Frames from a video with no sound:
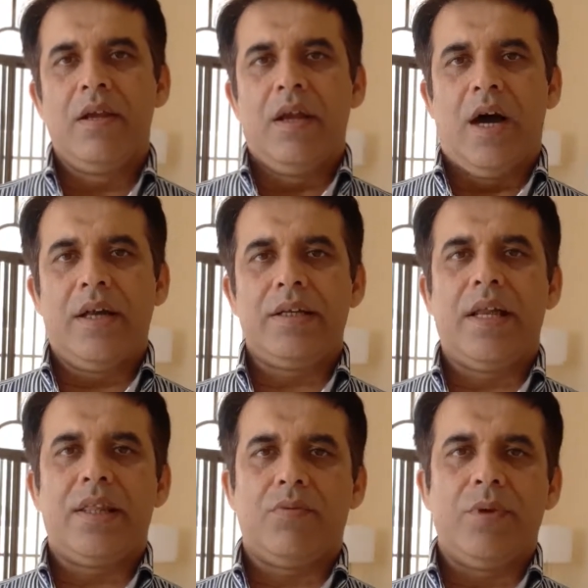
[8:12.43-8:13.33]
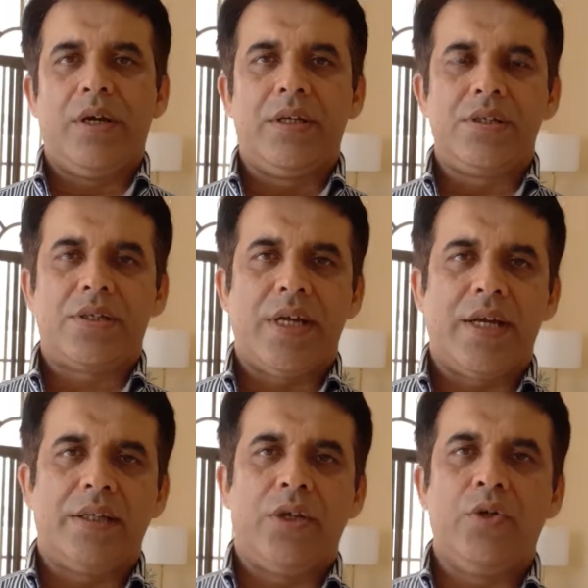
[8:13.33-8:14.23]
unless we
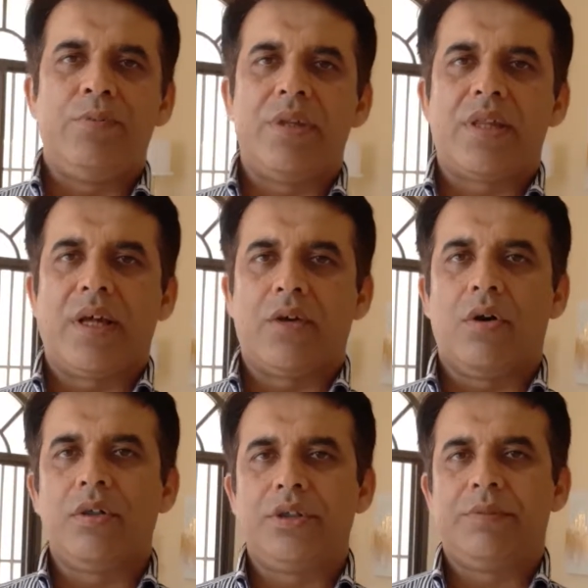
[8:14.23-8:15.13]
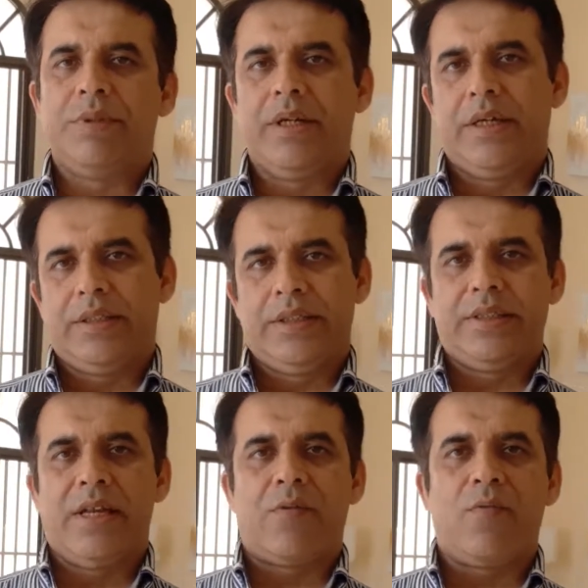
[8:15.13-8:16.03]
understand the human psychology behind
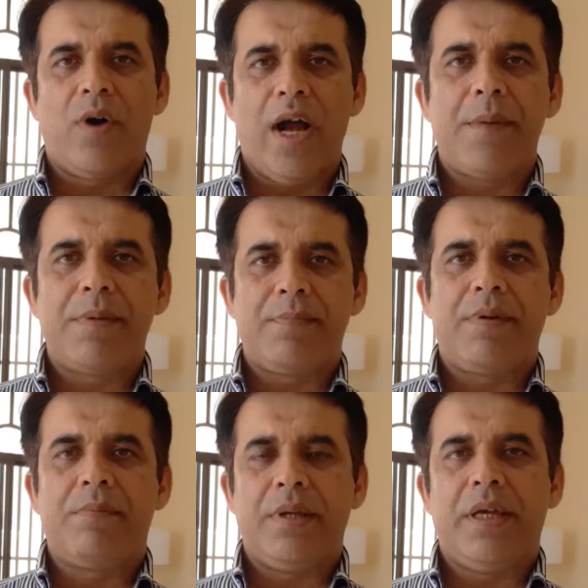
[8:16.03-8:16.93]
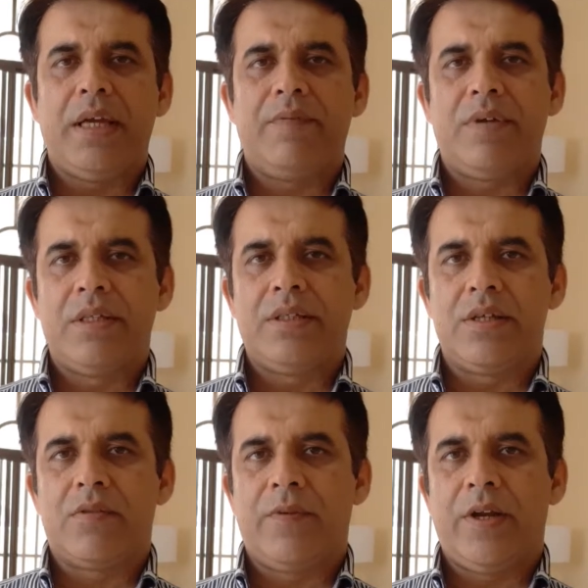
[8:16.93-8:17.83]
it, that why people behave in
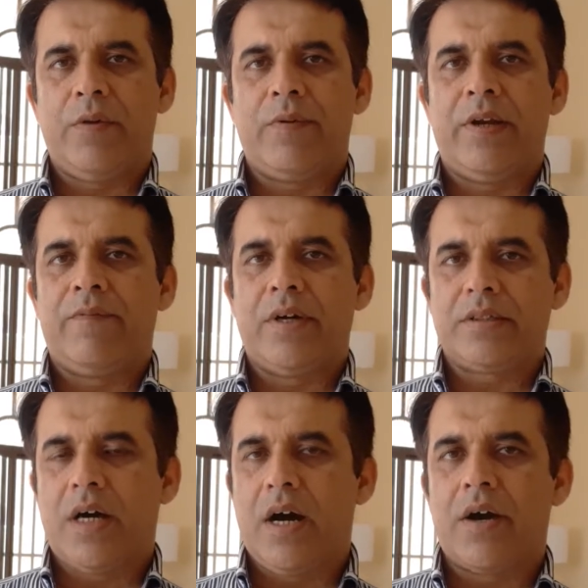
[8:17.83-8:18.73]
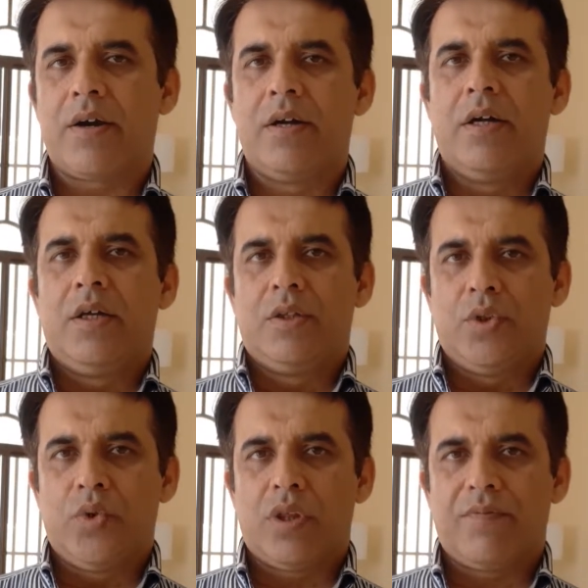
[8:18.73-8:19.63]
this very way, what are
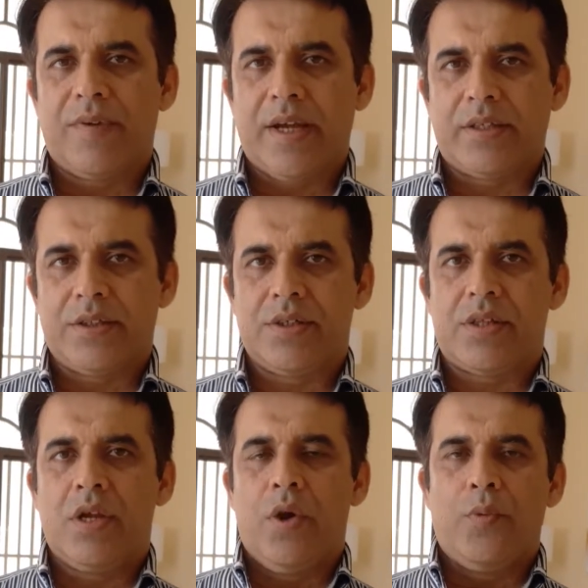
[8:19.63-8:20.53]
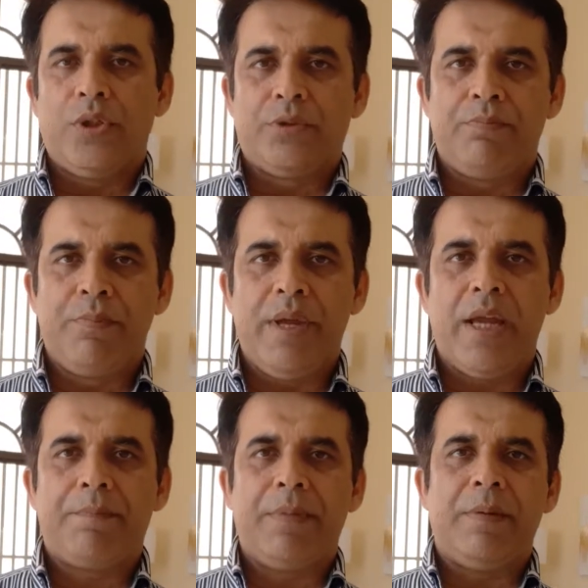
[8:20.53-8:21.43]
those factors which
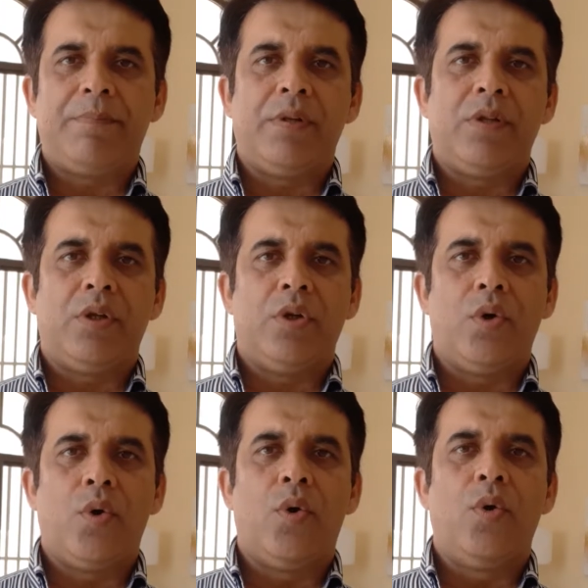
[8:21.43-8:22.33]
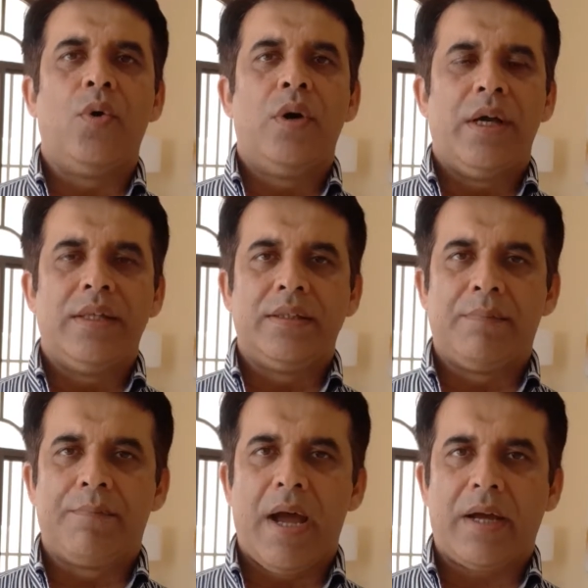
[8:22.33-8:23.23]
make people go in
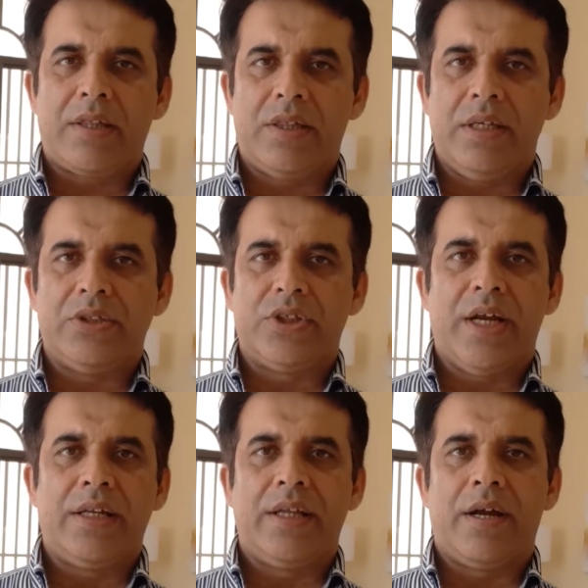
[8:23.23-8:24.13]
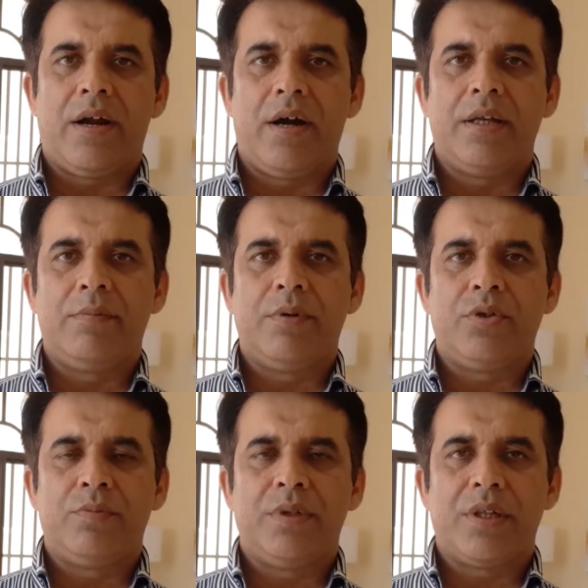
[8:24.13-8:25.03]
the back seat and they are unable
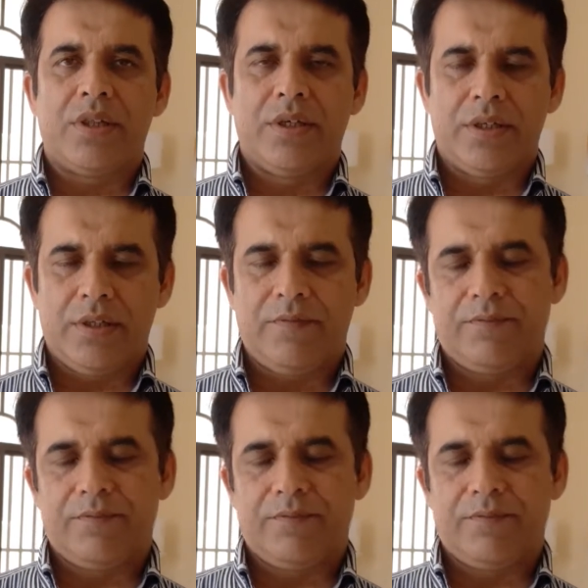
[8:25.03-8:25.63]
to be assertive.